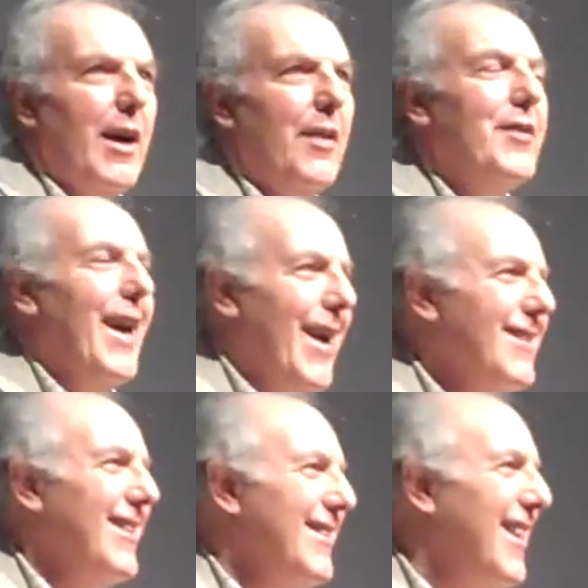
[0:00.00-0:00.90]
of
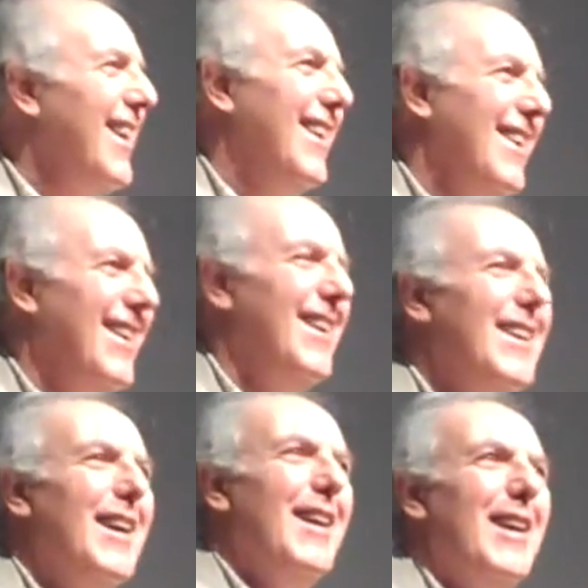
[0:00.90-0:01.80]
gases,
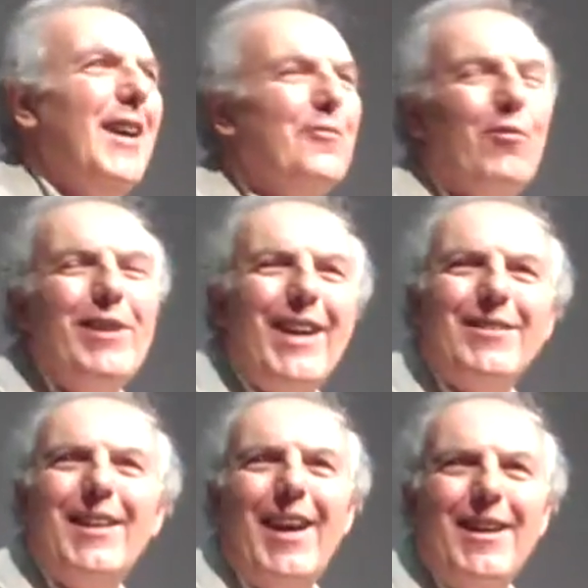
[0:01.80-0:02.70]
of
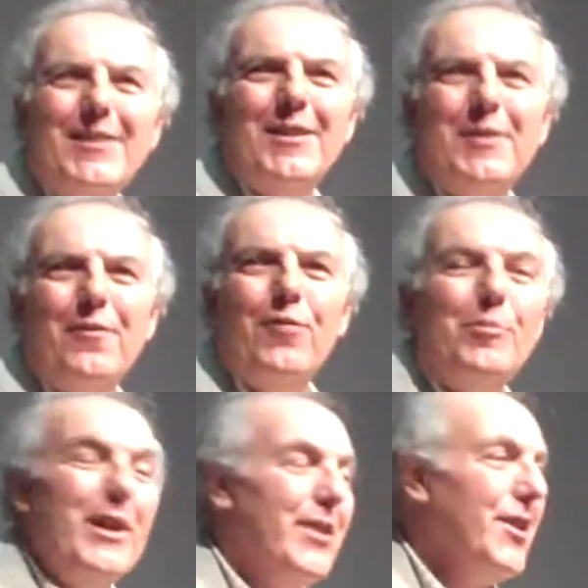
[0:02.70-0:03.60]
greenhouse gases
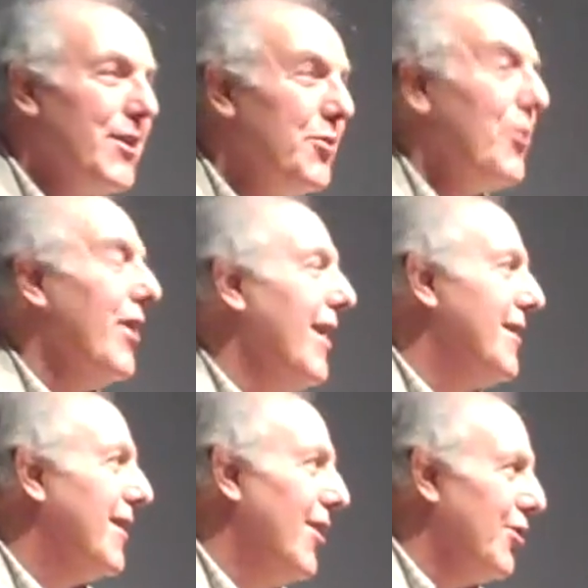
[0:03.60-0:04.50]
from the
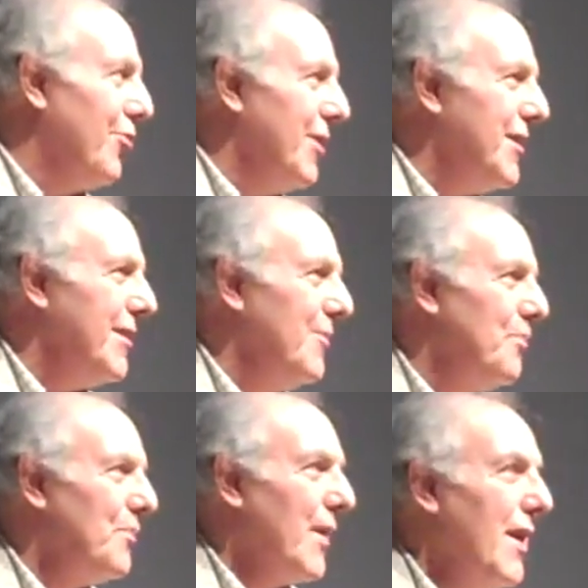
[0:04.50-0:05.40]
industrialized countries,
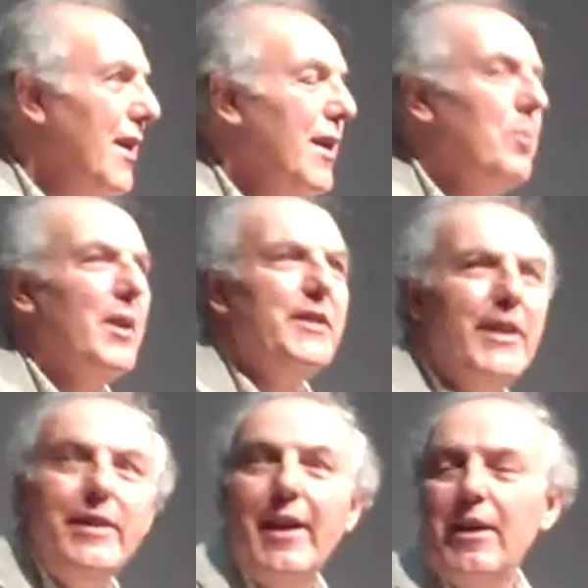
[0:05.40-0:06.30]
but
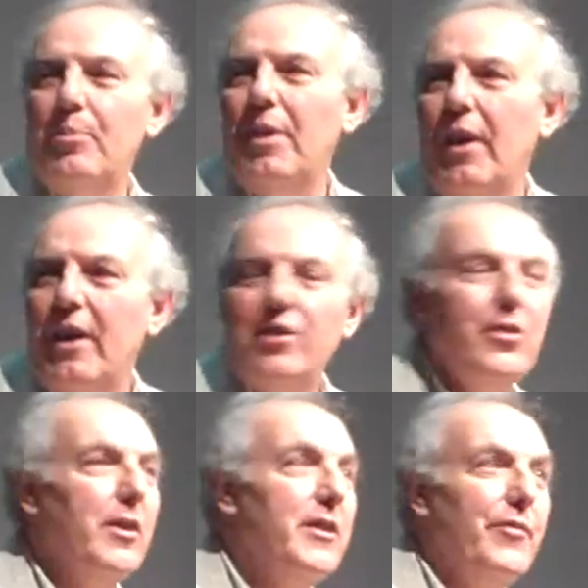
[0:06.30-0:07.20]
did not apply
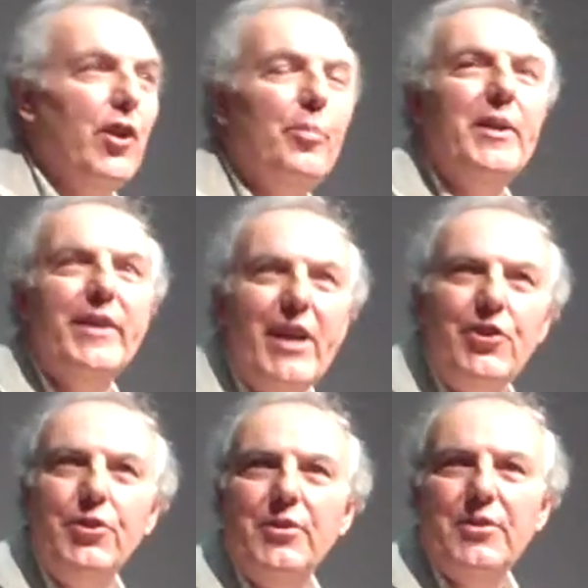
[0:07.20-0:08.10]
to the developing
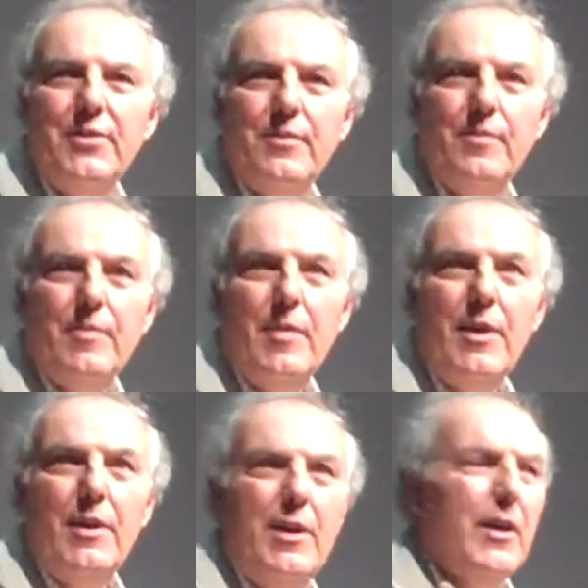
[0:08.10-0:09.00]
nations.
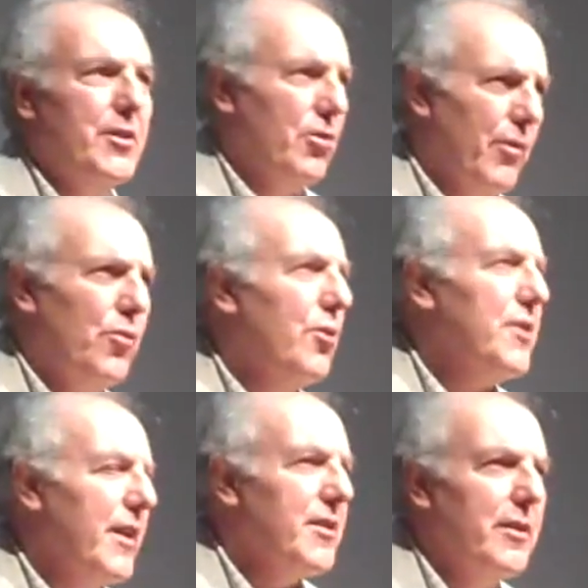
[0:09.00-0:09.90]
And so, of
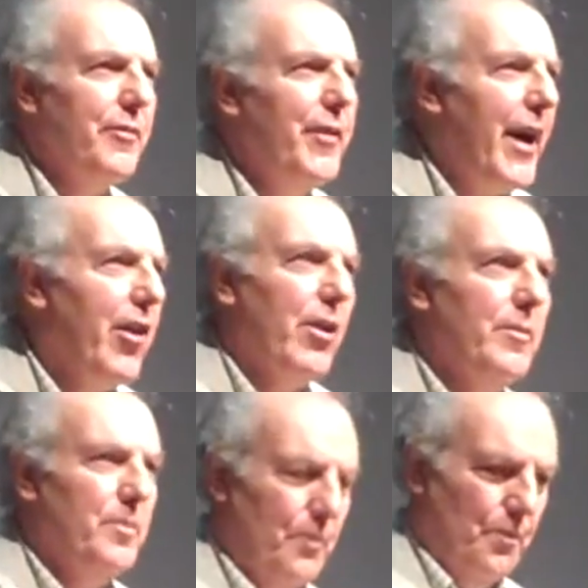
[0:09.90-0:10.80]
course, that's unfair.